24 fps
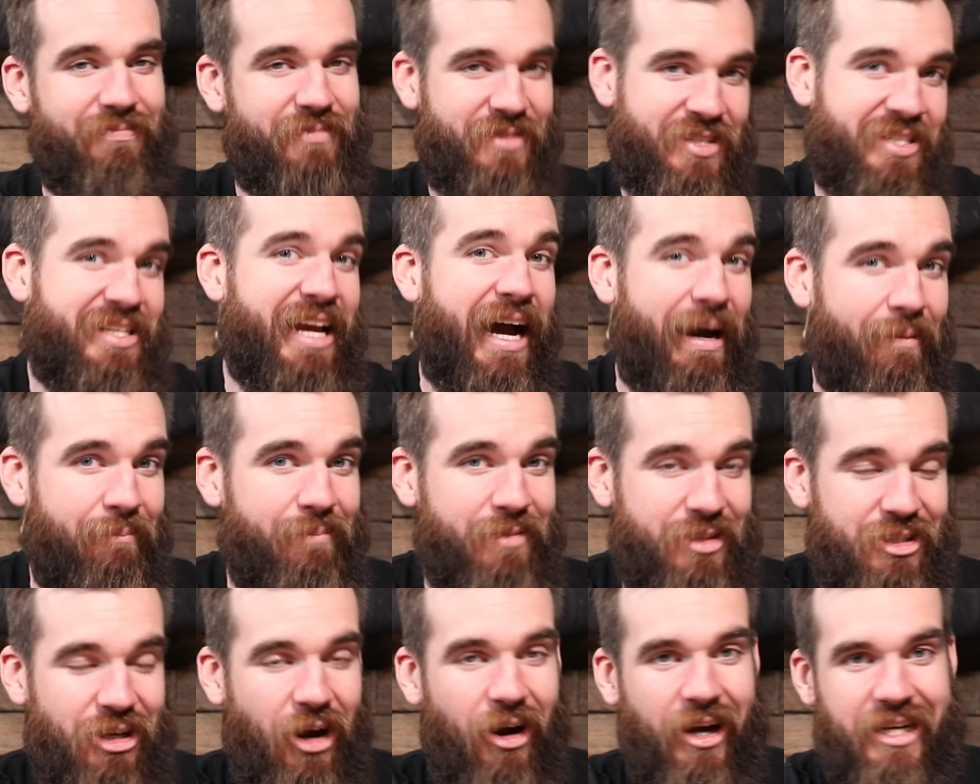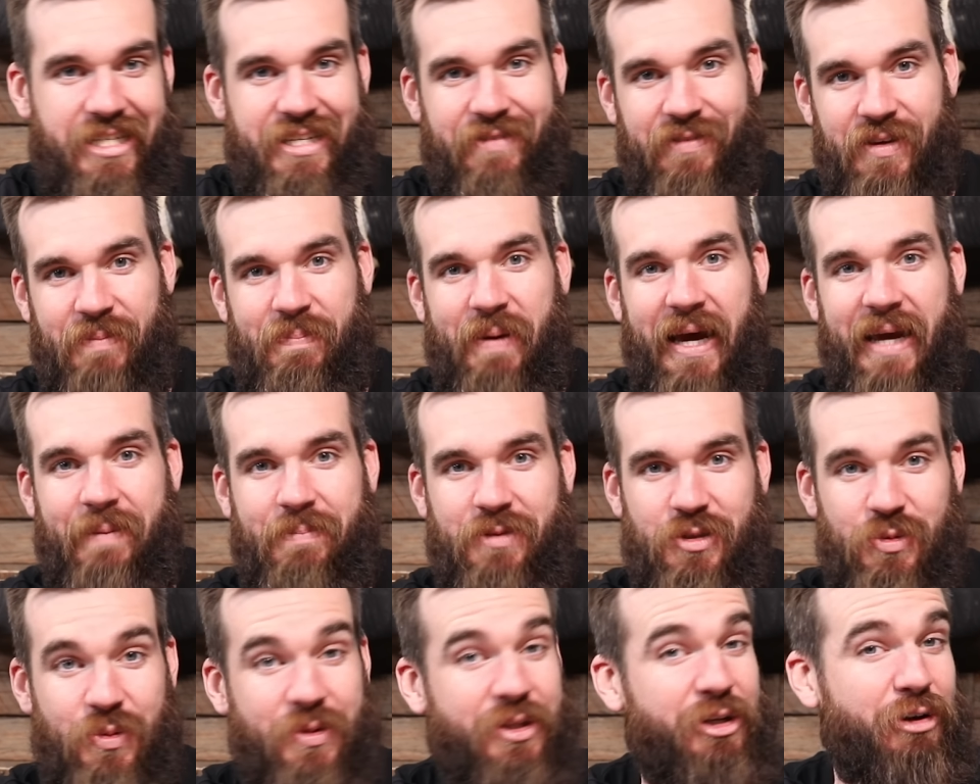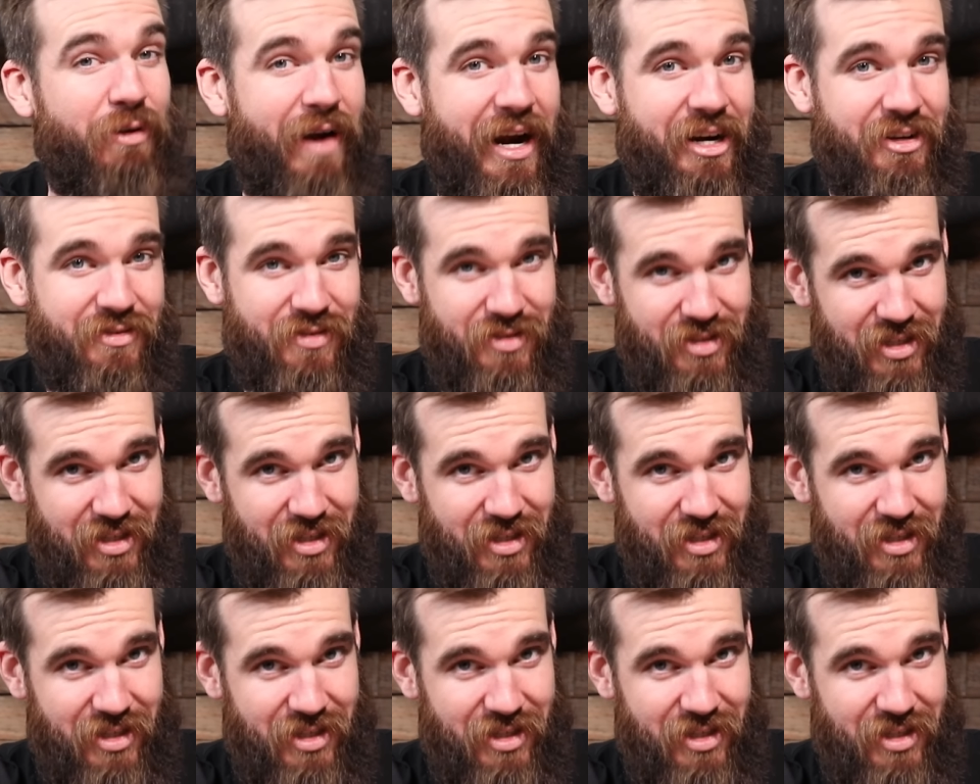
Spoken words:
some scientific papers with a grain of